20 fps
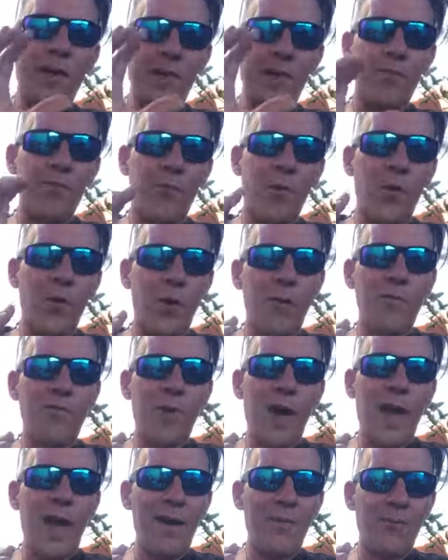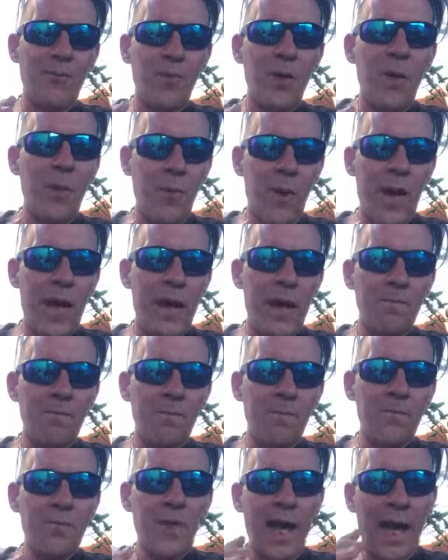the 405 freeway
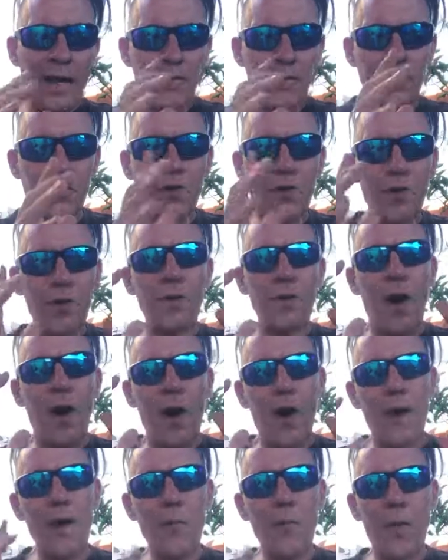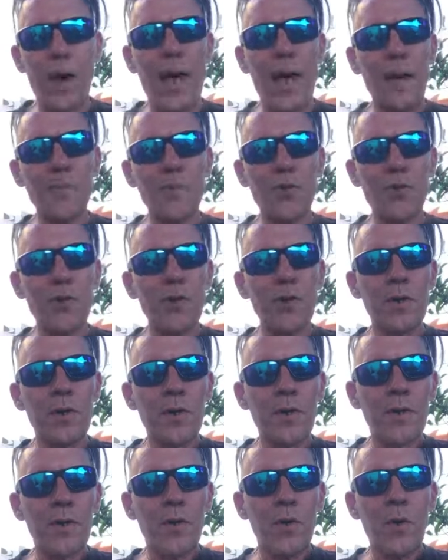at certain on-ramps
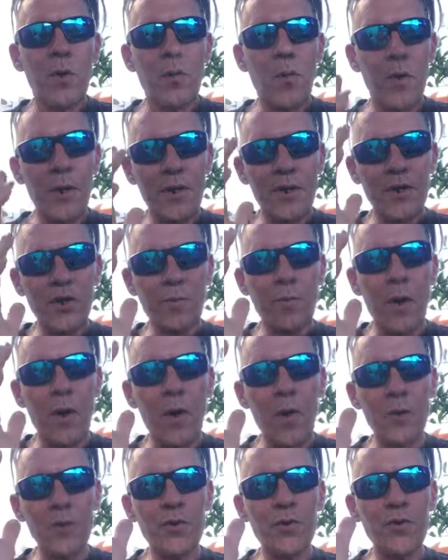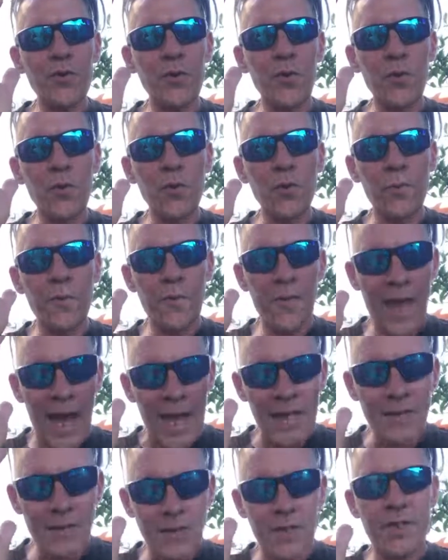were exposed to
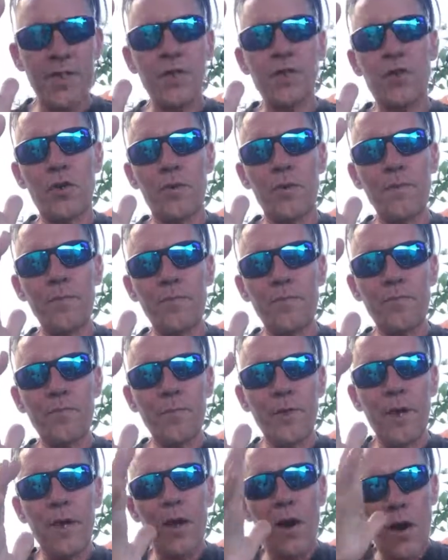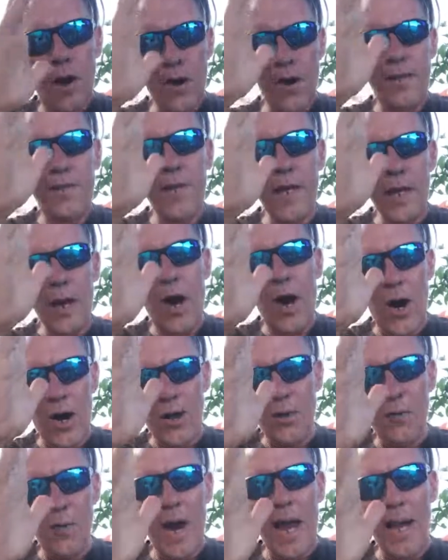that sigil on the
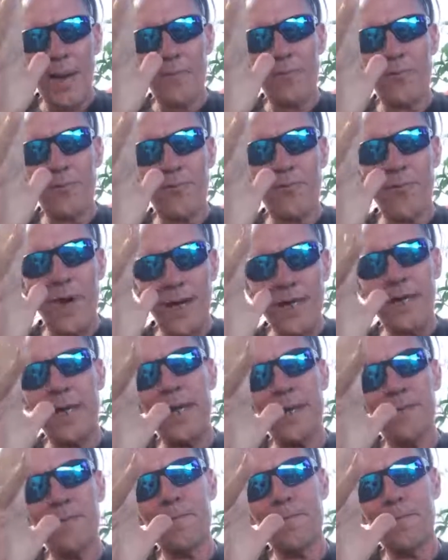on-ramp fucking